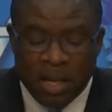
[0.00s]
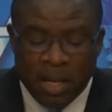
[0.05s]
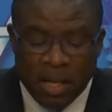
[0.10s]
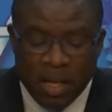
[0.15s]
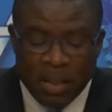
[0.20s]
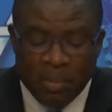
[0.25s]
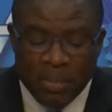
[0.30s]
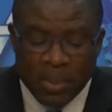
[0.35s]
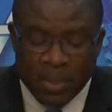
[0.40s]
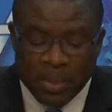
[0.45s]

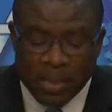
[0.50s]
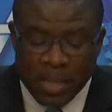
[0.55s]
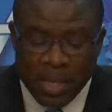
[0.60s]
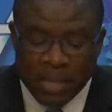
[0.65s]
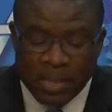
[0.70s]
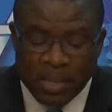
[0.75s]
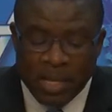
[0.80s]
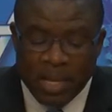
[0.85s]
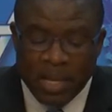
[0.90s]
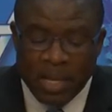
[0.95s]
in
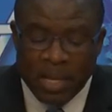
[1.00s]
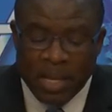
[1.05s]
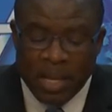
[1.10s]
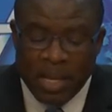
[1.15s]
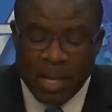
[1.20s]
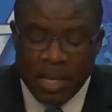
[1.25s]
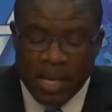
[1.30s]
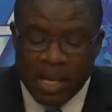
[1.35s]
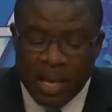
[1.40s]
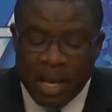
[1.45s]
possessing
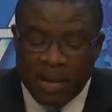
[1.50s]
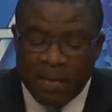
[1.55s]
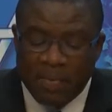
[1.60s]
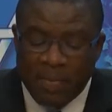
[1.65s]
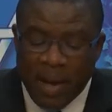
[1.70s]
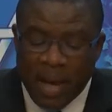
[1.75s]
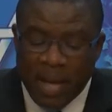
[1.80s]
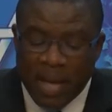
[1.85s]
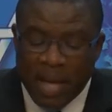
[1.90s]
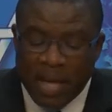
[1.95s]
illegal
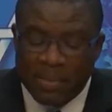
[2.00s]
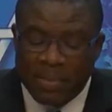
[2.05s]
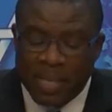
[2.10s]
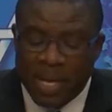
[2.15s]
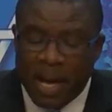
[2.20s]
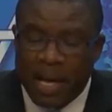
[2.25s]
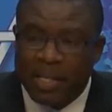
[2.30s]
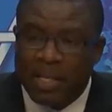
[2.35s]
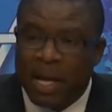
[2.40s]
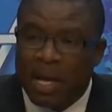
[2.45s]
firearms
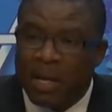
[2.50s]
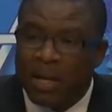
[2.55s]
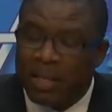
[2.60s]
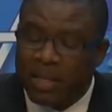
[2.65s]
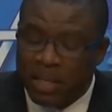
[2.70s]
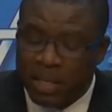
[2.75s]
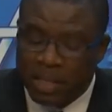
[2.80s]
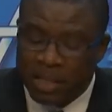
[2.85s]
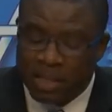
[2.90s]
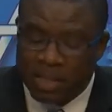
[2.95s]
and
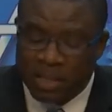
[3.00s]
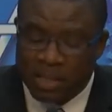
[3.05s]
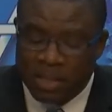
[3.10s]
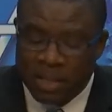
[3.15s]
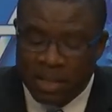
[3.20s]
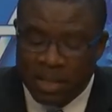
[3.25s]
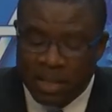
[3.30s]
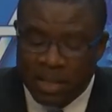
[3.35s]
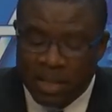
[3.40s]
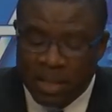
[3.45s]
narcotics
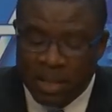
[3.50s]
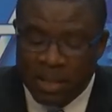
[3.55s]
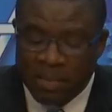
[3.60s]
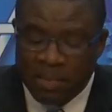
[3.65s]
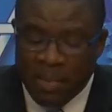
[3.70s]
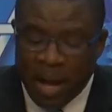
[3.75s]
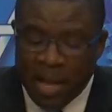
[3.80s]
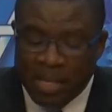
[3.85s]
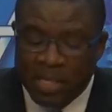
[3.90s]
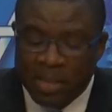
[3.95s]

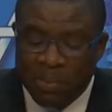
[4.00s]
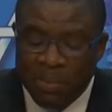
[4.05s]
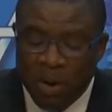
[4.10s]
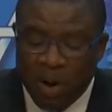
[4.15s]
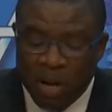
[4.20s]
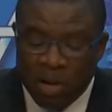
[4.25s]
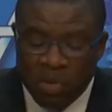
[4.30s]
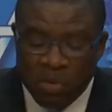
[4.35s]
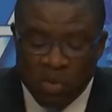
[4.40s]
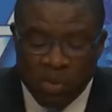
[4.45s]
by
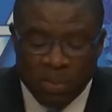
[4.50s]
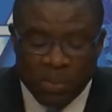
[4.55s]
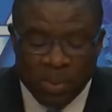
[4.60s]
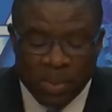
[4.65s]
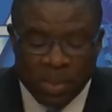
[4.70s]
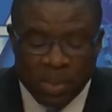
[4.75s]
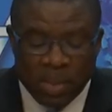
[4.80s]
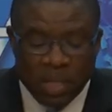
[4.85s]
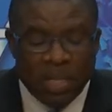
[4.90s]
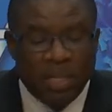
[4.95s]
small
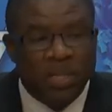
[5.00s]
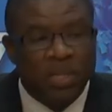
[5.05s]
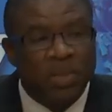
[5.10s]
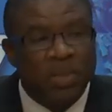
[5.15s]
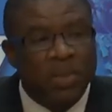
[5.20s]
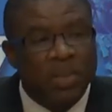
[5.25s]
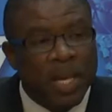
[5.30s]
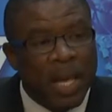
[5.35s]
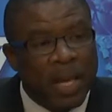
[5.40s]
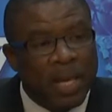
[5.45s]
groups in
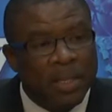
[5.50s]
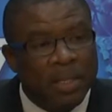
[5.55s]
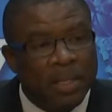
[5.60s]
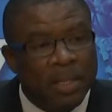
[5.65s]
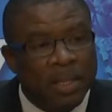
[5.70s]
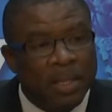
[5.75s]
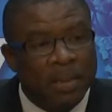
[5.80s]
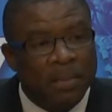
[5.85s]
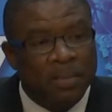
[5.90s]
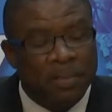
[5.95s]

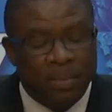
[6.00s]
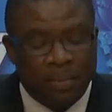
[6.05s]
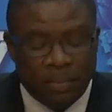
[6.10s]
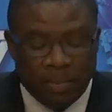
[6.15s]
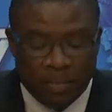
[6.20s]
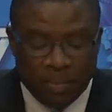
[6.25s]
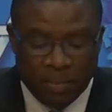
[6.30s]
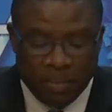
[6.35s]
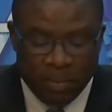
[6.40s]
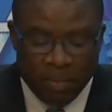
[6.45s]
society.
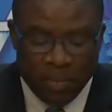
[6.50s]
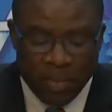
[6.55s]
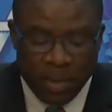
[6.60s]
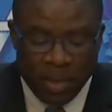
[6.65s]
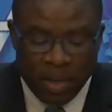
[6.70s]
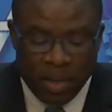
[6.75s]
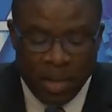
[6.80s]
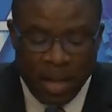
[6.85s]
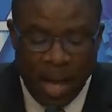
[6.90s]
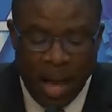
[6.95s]

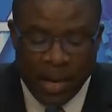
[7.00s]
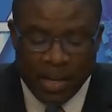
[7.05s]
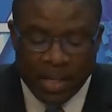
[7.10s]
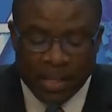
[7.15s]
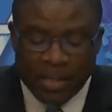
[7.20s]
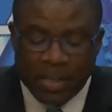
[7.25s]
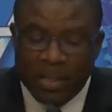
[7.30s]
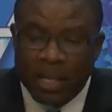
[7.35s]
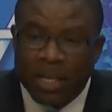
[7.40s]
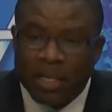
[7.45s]
And
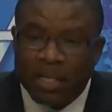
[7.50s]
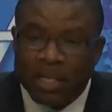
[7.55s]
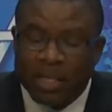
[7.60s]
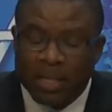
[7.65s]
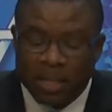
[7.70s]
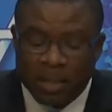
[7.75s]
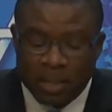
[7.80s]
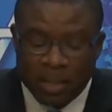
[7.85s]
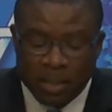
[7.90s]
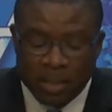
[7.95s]
as
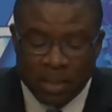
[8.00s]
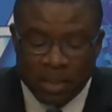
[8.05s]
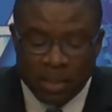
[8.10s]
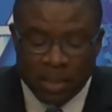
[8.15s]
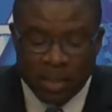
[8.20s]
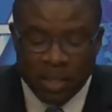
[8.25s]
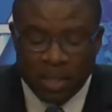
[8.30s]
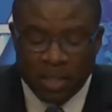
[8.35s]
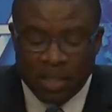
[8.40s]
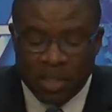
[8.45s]
such,
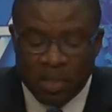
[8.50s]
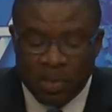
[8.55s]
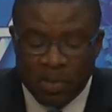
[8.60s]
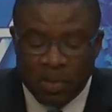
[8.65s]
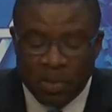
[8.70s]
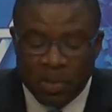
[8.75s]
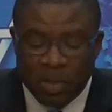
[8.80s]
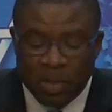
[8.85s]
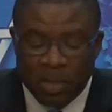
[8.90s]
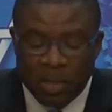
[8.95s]

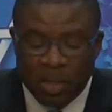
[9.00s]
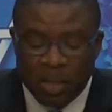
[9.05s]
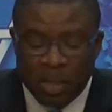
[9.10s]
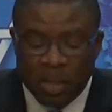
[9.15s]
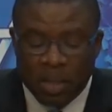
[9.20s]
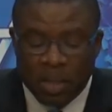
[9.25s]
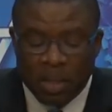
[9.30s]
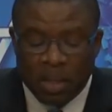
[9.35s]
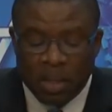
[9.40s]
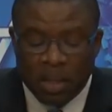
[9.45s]
issues
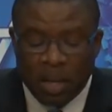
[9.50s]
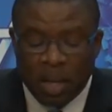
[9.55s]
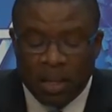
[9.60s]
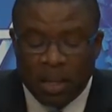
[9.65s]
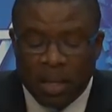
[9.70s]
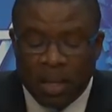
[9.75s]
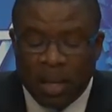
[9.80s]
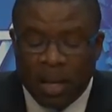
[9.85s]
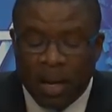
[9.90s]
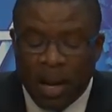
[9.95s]

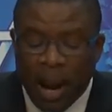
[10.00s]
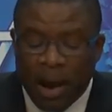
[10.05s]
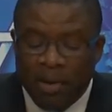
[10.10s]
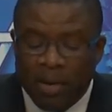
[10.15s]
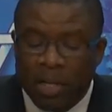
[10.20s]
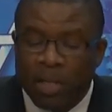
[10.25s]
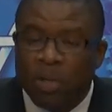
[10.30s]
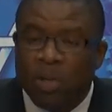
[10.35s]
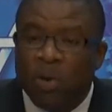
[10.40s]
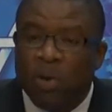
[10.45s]
a
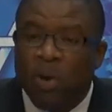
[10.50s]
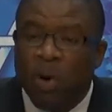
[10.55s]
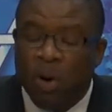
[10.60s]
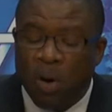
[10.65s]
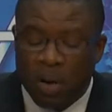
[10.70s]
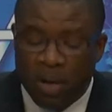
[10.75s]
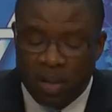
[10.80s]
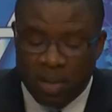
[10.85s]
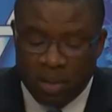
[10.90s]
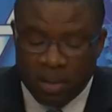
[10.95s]
clarion
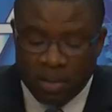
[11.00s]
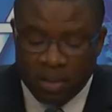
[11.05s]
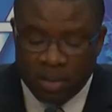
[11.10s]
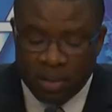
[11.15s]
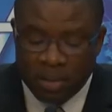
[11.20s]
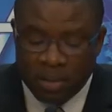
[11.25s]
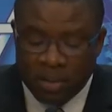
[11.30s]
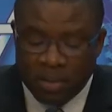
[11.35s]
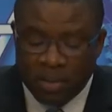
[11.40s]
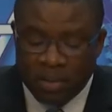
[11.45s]
call
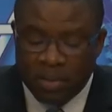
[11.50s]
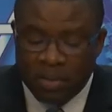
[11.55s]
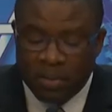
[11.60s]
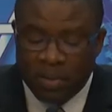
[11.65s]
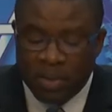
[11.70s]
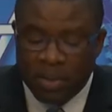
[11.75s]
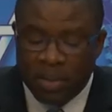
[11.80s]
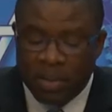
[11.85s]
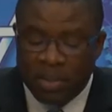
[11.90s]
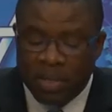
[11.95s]

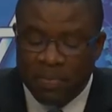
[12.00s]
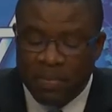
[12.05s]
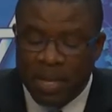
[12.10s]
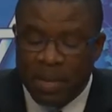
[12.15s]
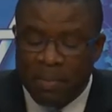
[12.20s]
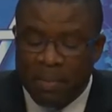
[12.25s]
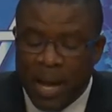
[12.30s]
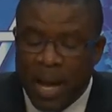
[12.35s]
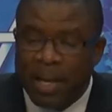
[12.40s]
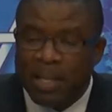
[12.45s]
for the
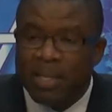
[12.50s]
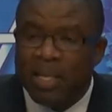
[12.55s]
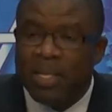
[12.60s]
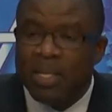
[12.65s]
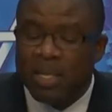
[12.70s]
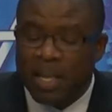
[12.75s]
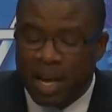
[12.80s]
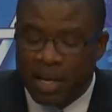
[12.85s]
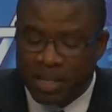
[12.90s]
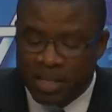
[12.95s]
civic-minded
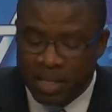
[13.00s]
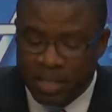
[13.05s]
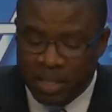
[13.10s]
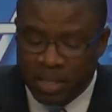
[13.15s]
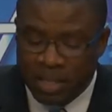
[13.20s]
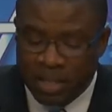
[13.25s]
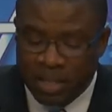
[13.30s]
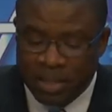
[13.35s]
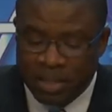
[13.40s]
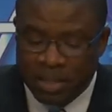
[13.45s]

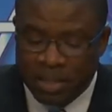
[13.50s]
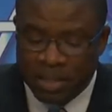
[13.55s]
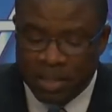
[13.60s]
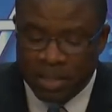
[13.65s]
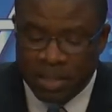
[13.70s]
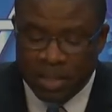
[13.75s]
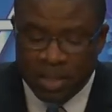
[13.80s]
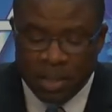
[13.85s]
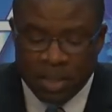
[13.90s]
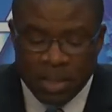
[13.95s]
nationals
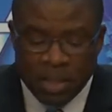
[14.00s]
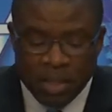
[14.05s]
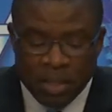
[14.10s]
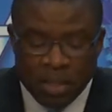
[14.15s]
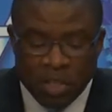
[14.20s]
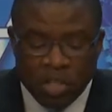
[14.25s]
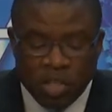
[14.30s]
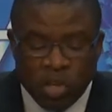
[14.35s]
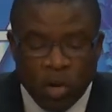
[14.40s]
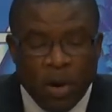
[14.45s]

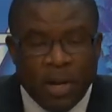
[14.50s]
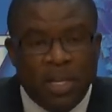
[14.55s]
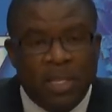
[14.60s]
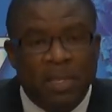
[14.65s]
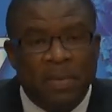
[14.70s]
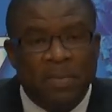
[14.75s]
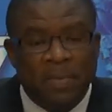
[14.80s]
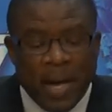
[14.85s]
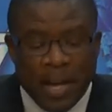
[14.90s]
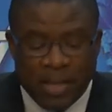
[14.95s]
to join in
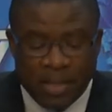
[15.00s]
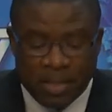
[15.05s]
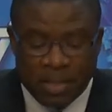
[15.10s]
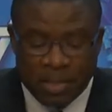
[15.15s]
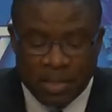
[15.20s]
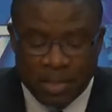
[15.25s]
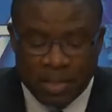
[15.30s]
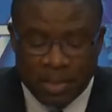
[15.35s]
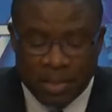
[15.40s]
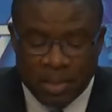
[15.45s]
the fight.